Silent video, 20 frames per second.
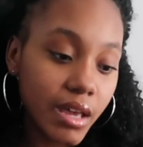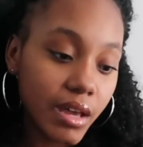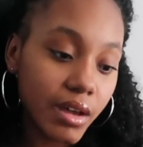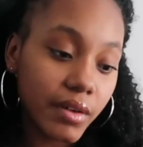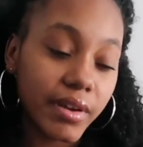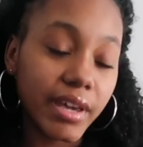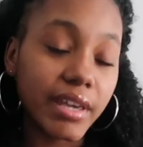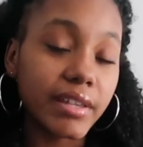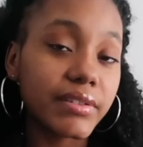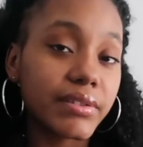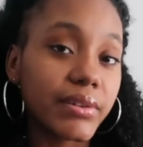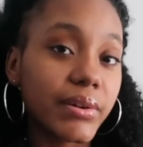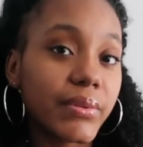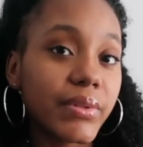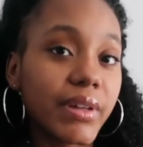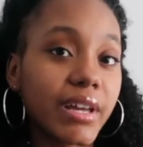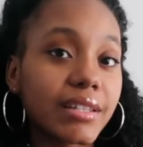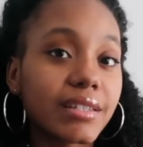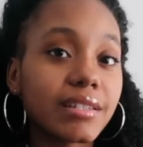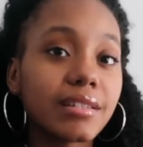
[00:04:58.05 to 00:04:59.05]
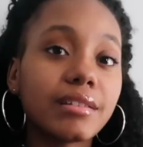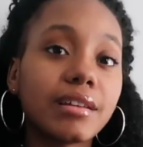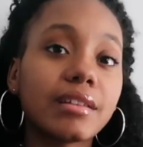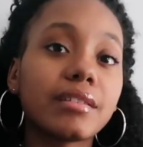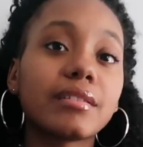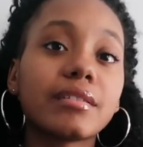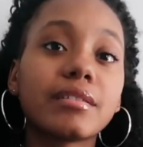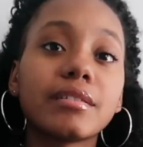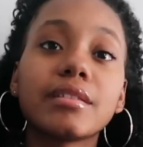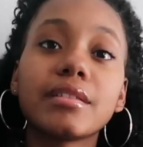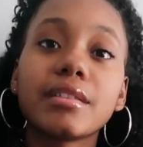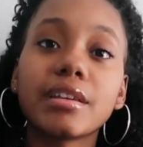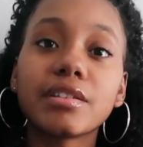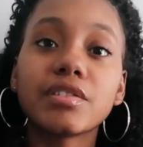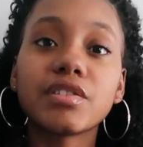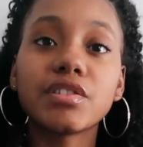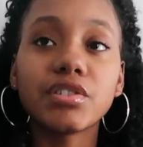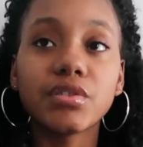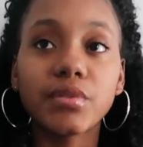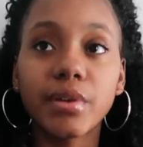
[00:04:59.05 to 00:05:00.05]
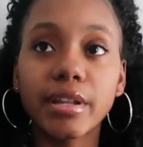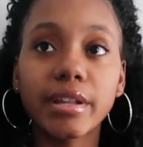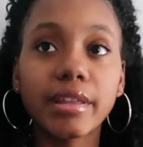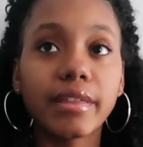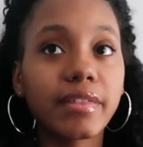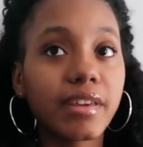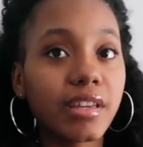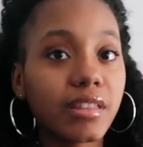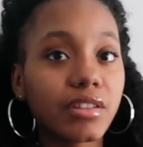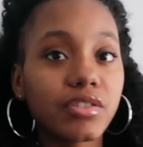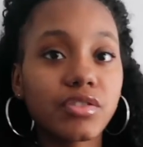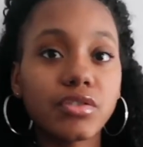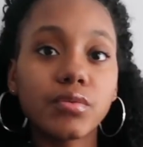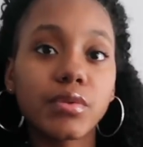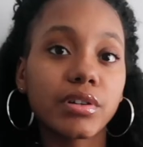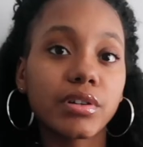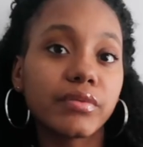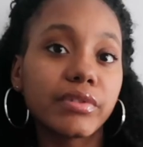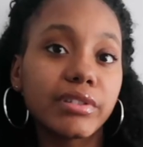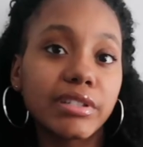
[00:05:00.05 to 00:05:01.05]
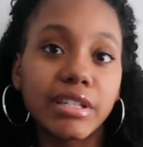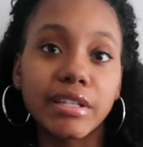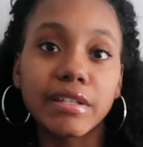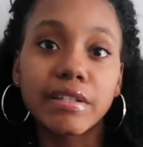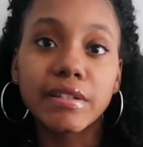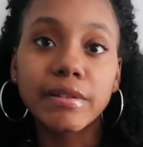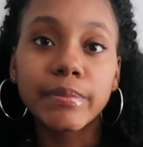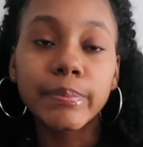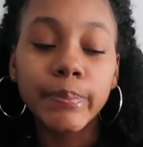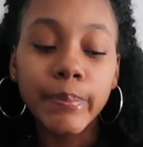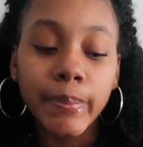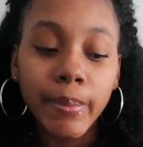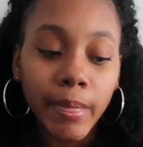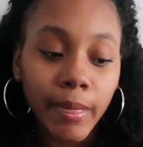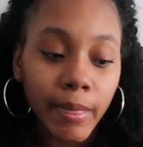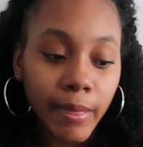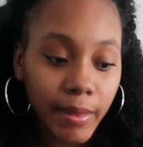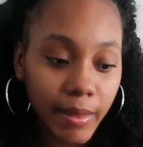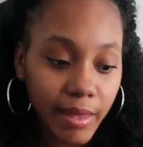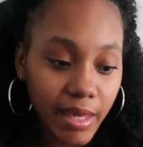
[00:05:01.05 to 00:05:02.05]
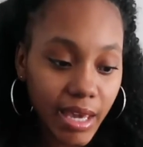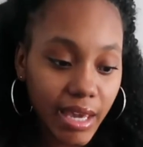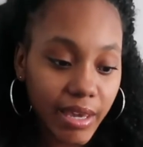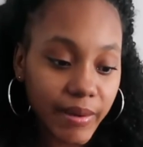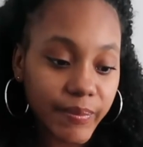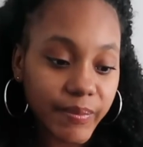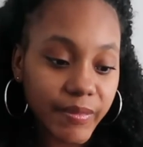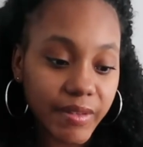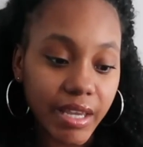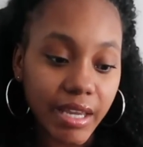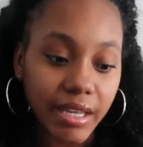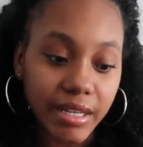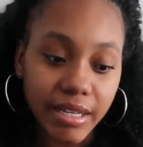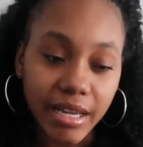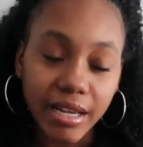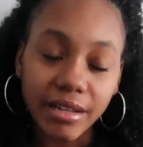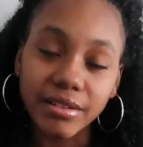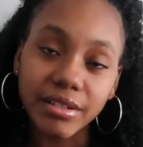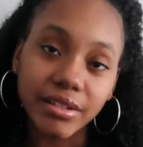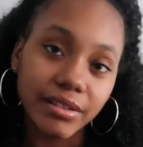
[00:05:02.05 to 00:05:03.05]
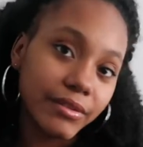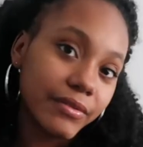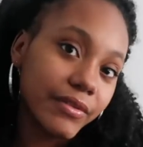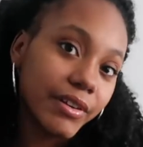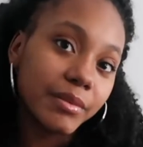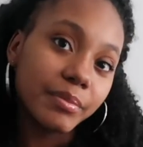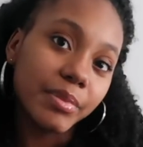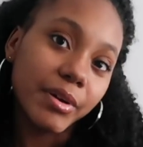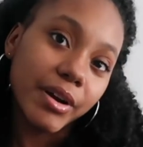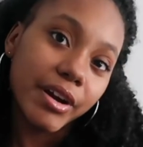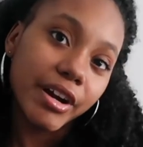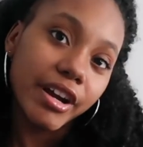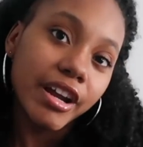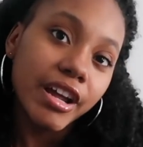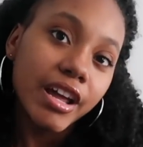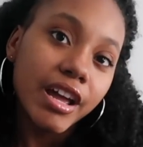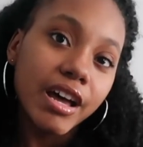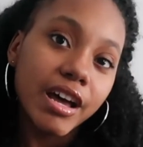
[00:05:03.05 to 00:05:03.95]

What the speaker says: Okay, so that's another good thing to do, anything that you to release. Okay, and now to the fun part.